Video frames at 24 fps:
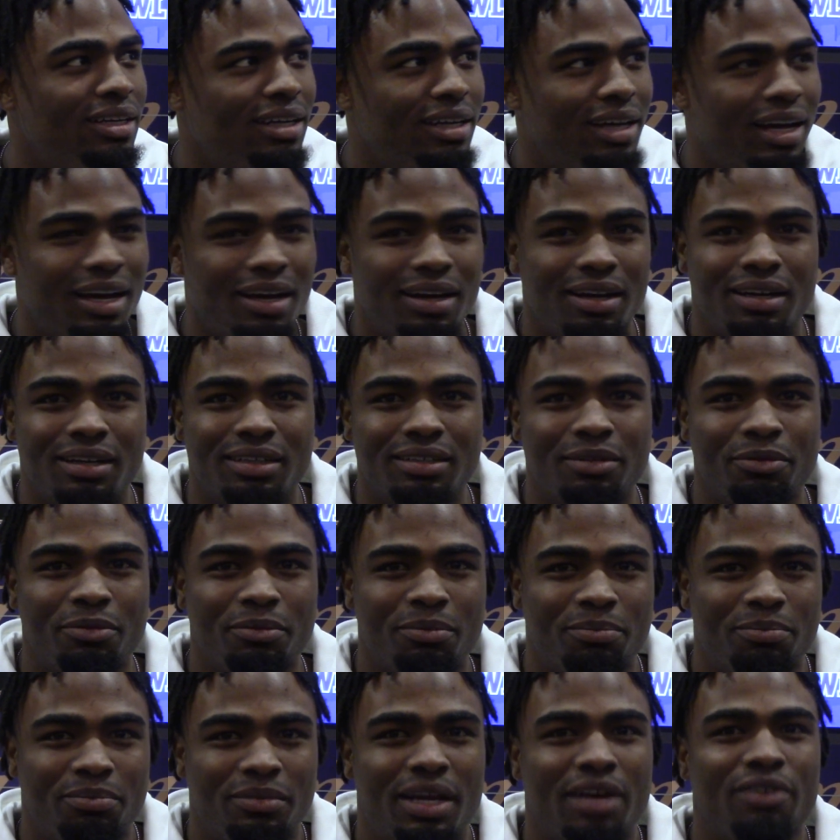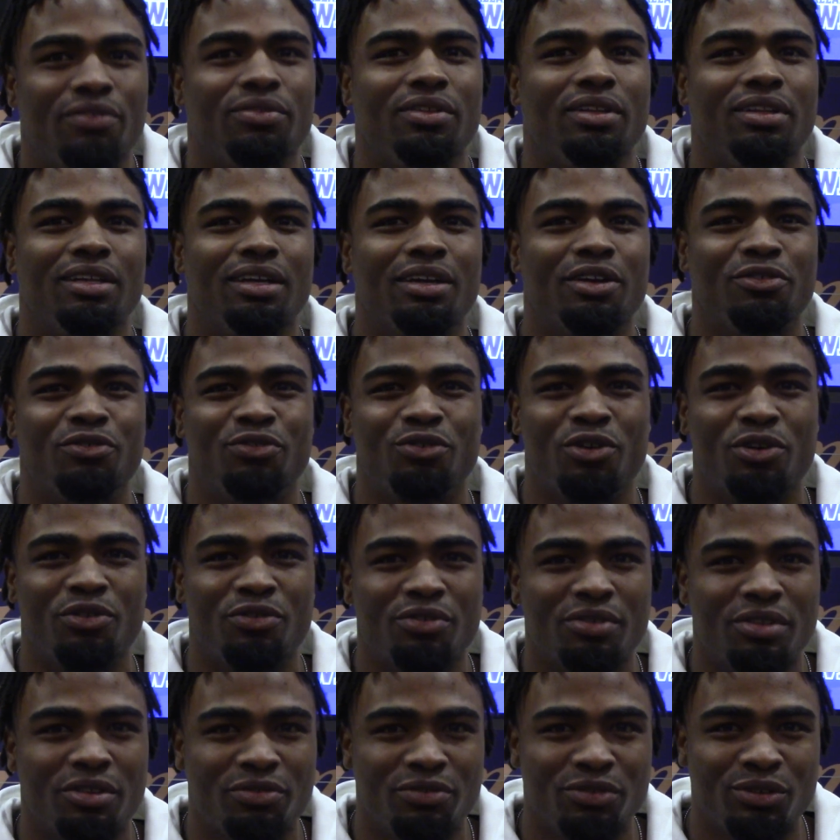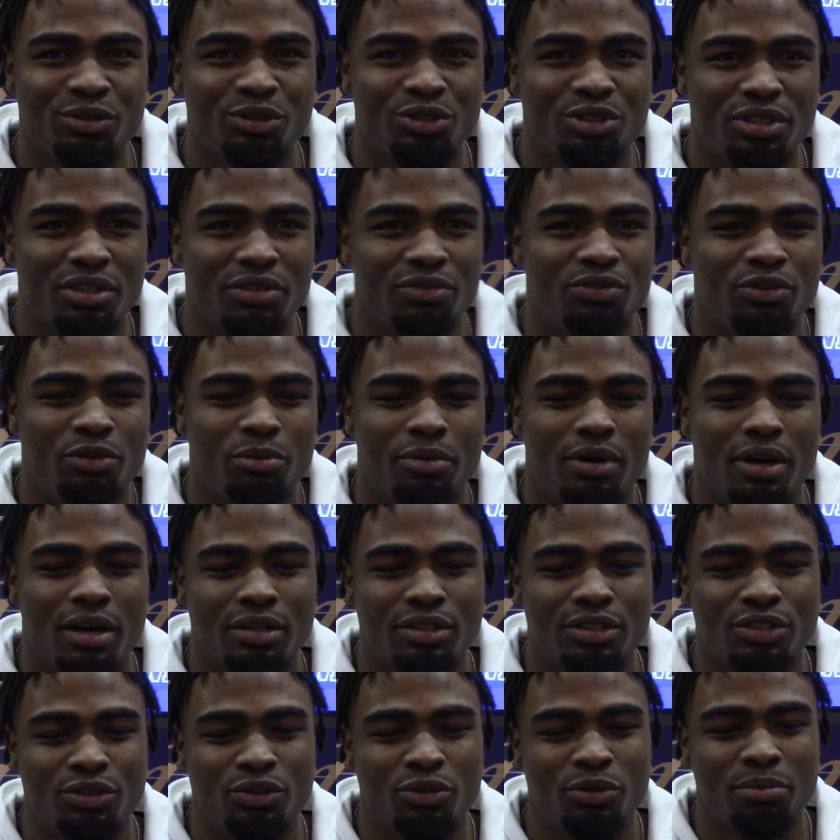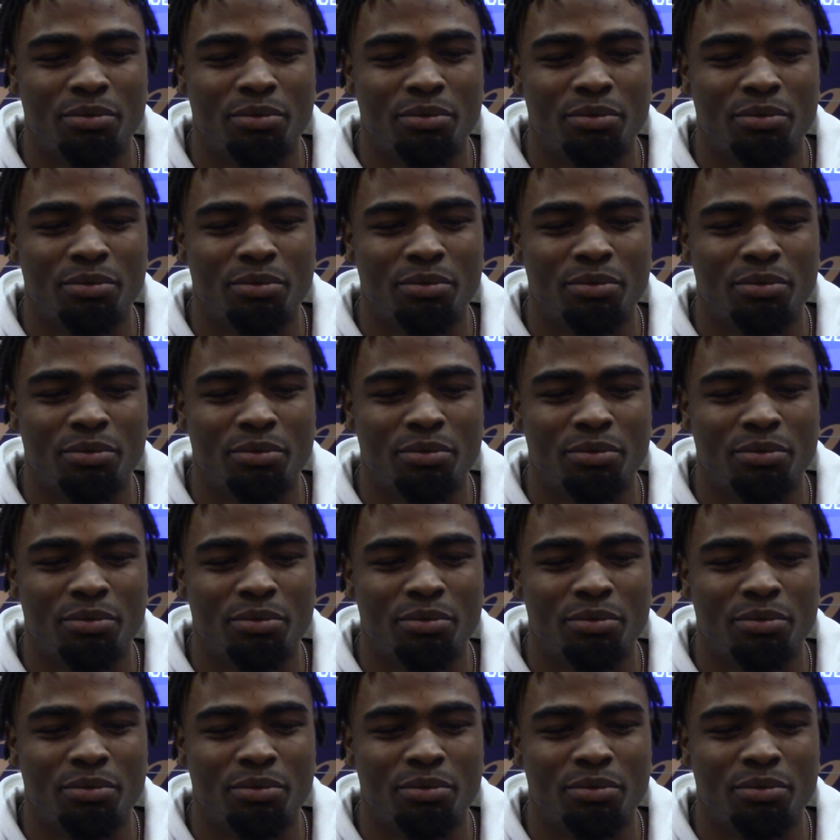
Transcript: uh, definitely looking forward for the future in football too.